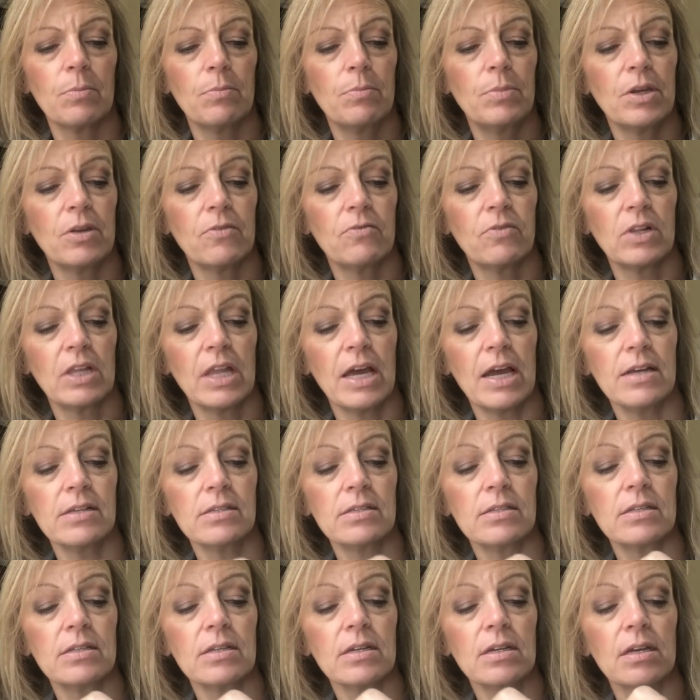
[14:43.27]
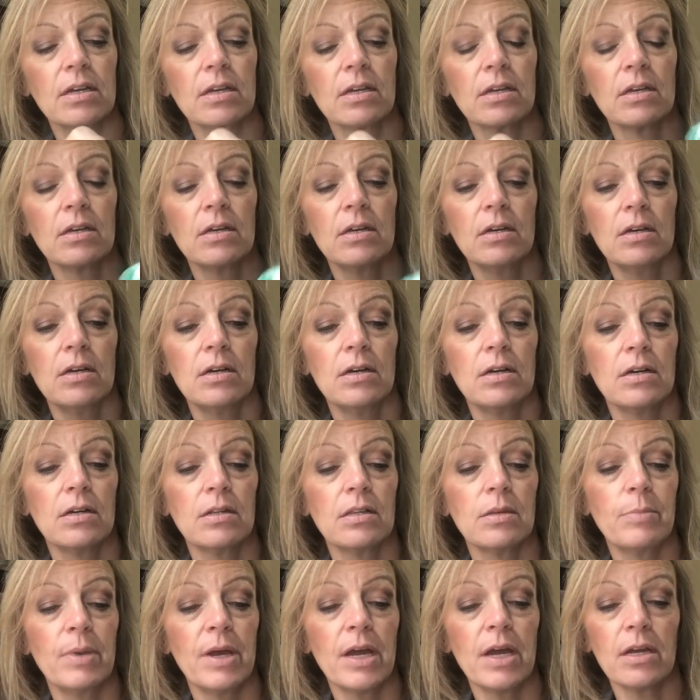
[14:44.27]
bit of elastic on
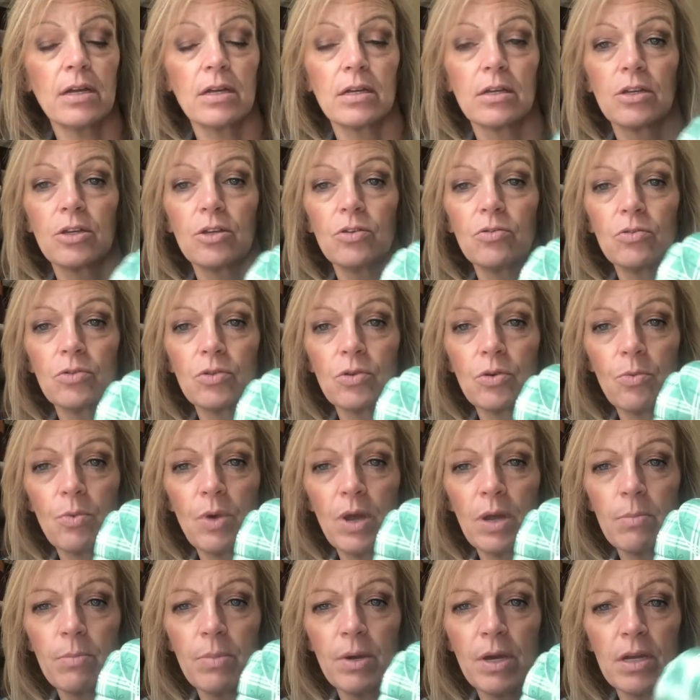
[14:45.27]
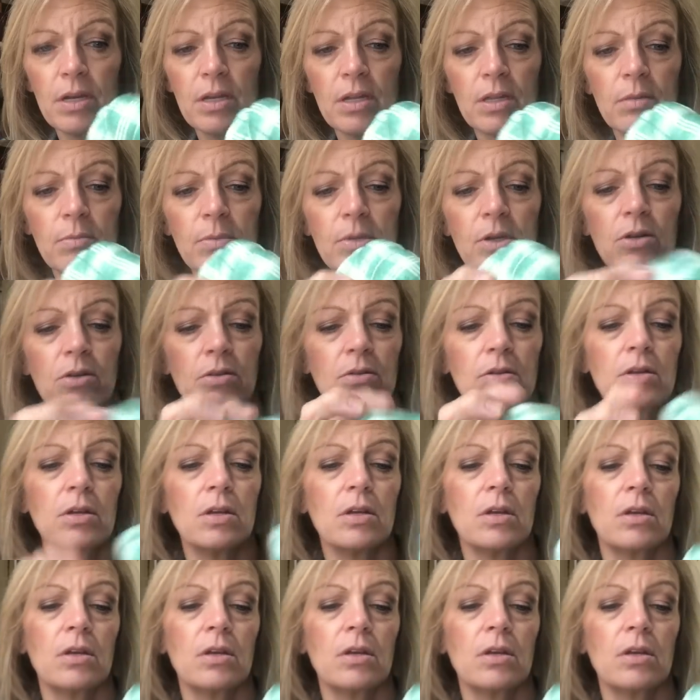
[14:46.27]
the back, cute little white button in the middle,